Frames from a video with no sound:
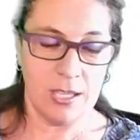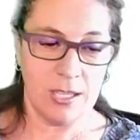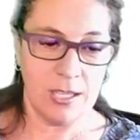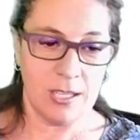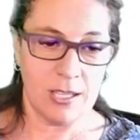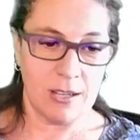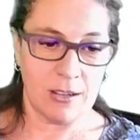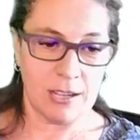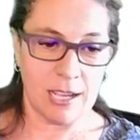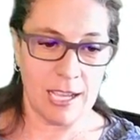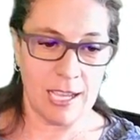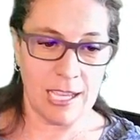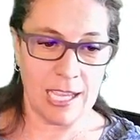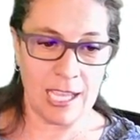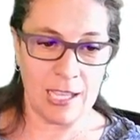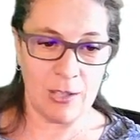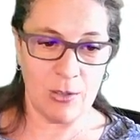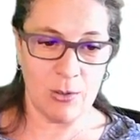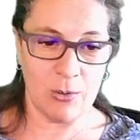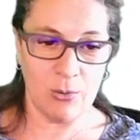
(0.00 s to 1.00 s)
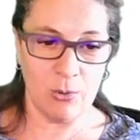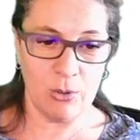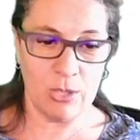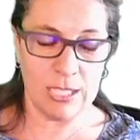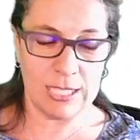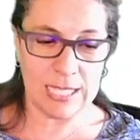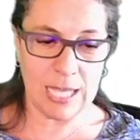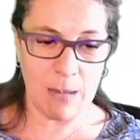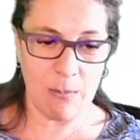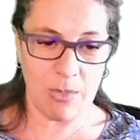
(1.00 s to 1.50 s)
okay, and you do the
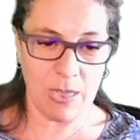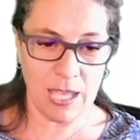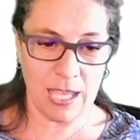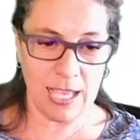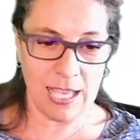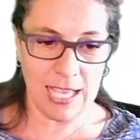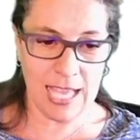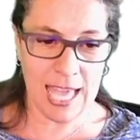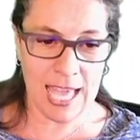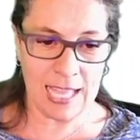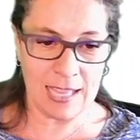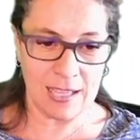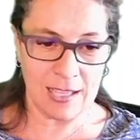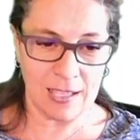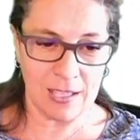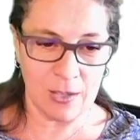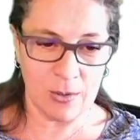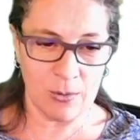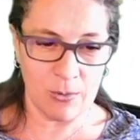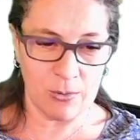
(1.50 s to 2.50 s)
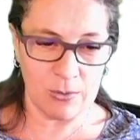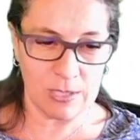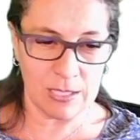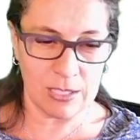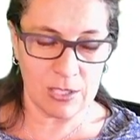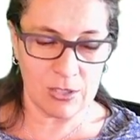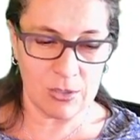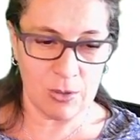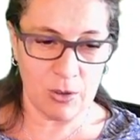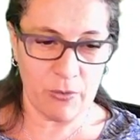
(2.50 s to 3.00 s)
same thing again.
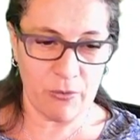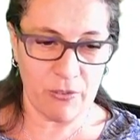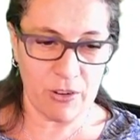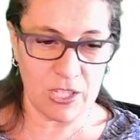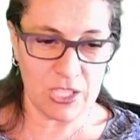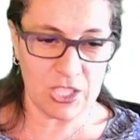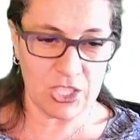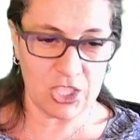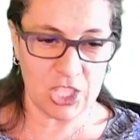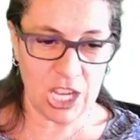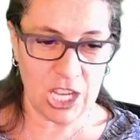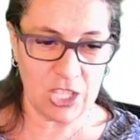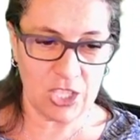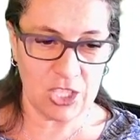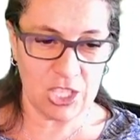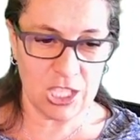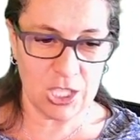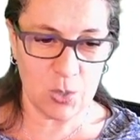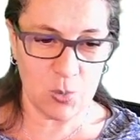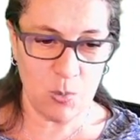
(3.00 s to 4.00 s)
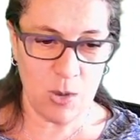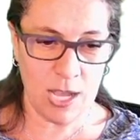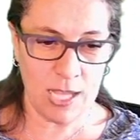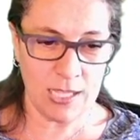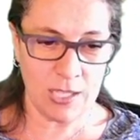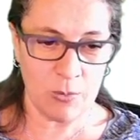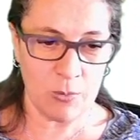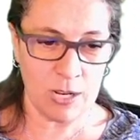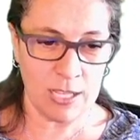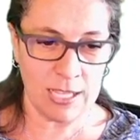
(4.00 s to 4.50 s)
You first change this one,
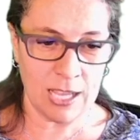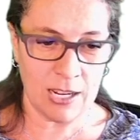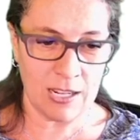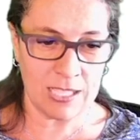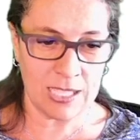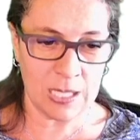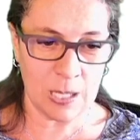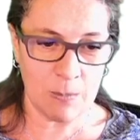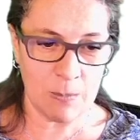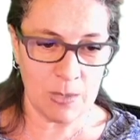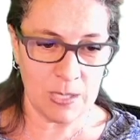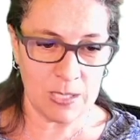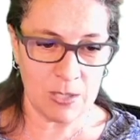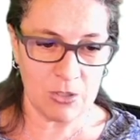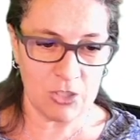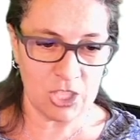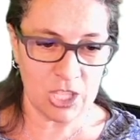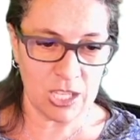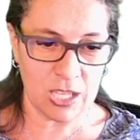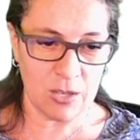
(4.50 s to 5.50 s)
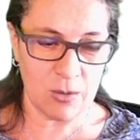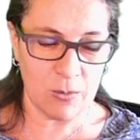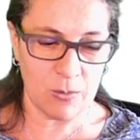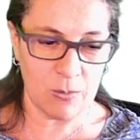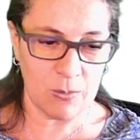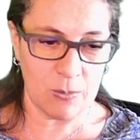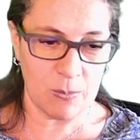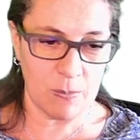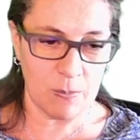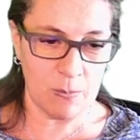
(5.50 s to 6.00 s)
you run out of symbols, you
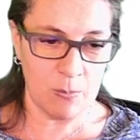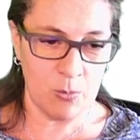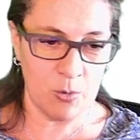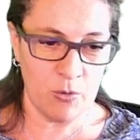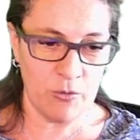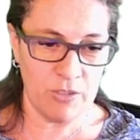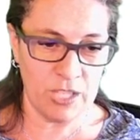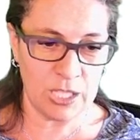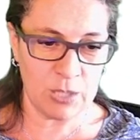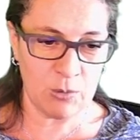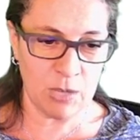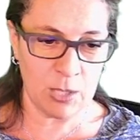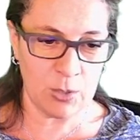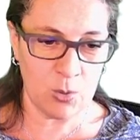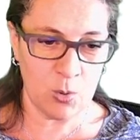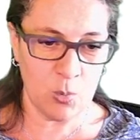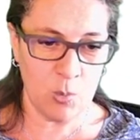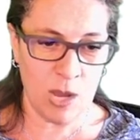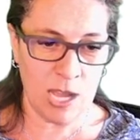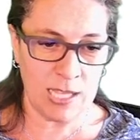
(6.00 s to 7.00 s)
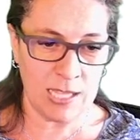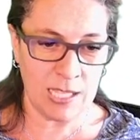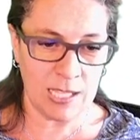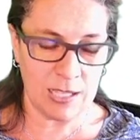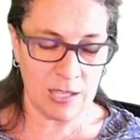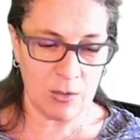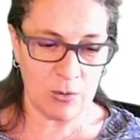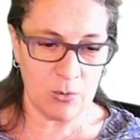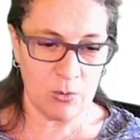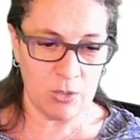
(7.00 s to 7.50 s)
move this one to 1,
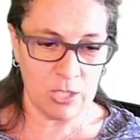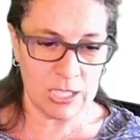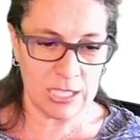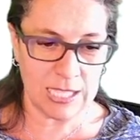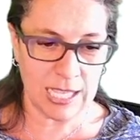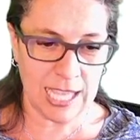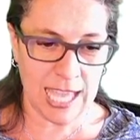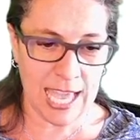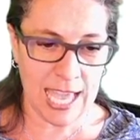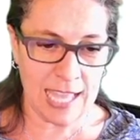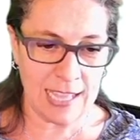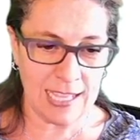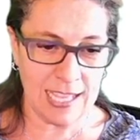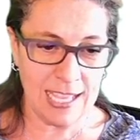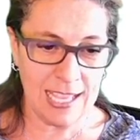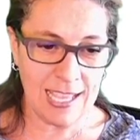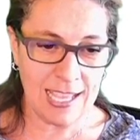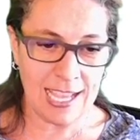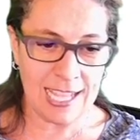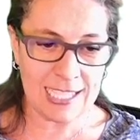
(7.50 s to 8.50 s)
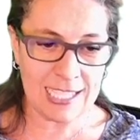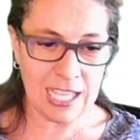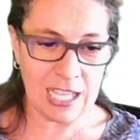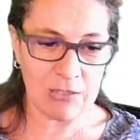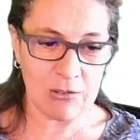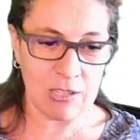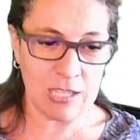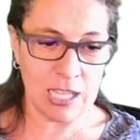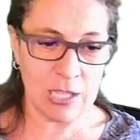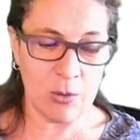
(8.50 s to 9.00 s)
you do this again,
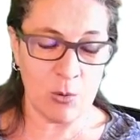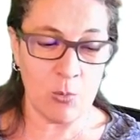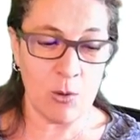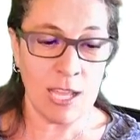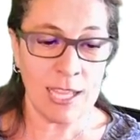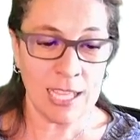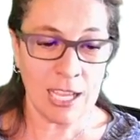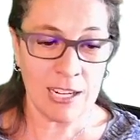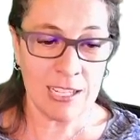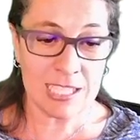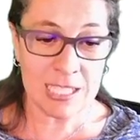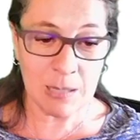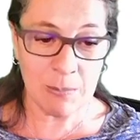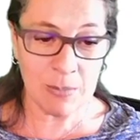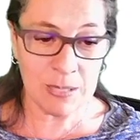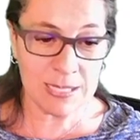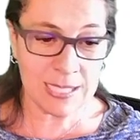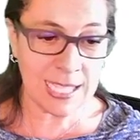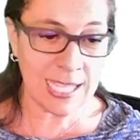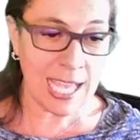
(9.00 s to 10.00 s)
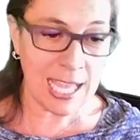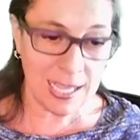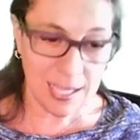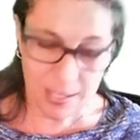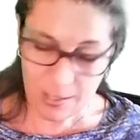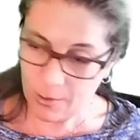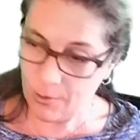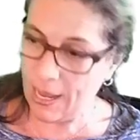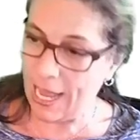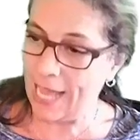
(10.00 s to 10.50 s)
etc. Then you run out of symbols again,
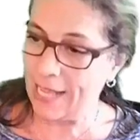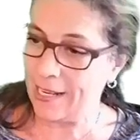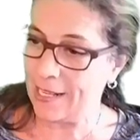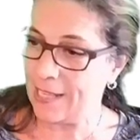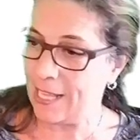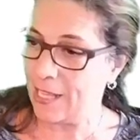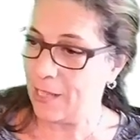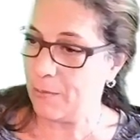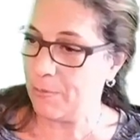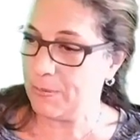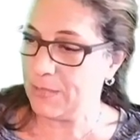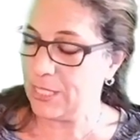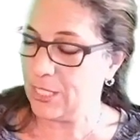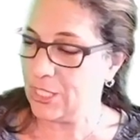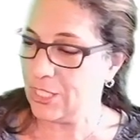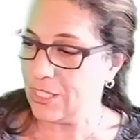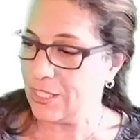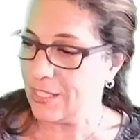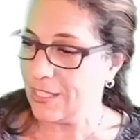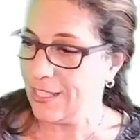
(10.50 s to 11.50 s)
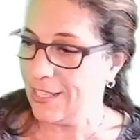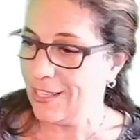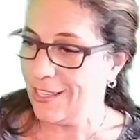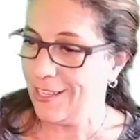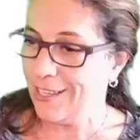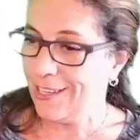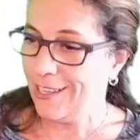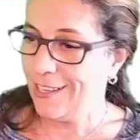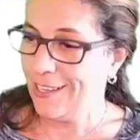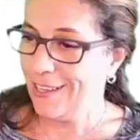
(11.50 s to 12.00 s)
you add another position.
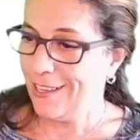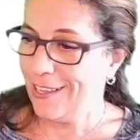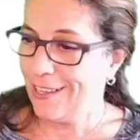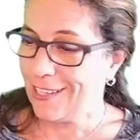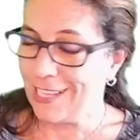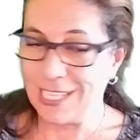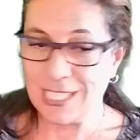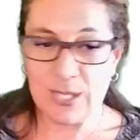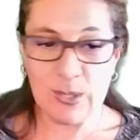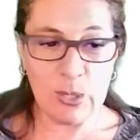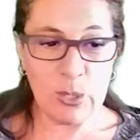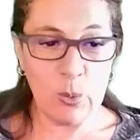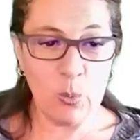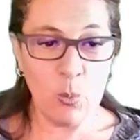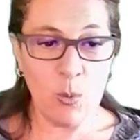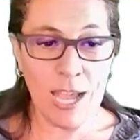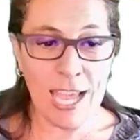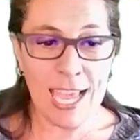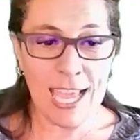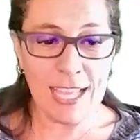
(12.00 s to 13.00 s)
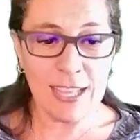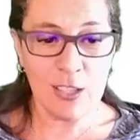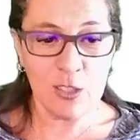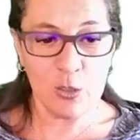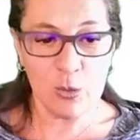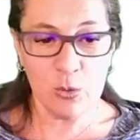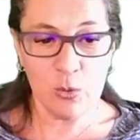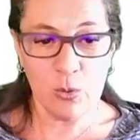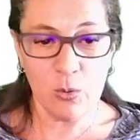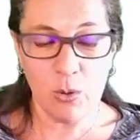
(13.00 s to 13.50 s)
Okay, so the way
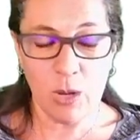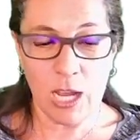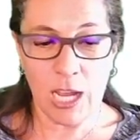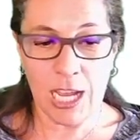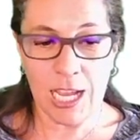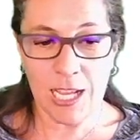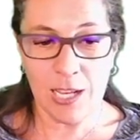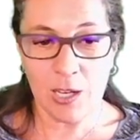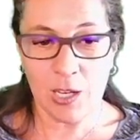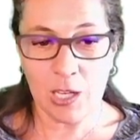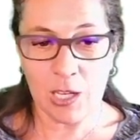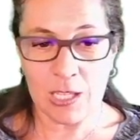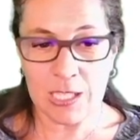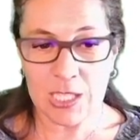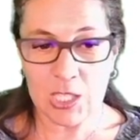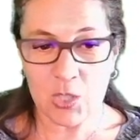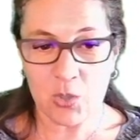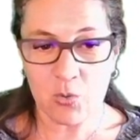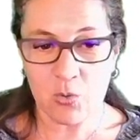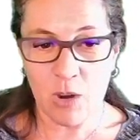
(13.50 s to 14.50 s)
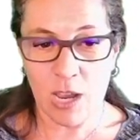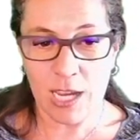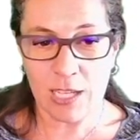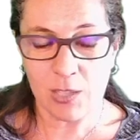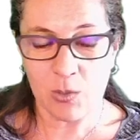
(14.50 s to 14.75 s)
to construct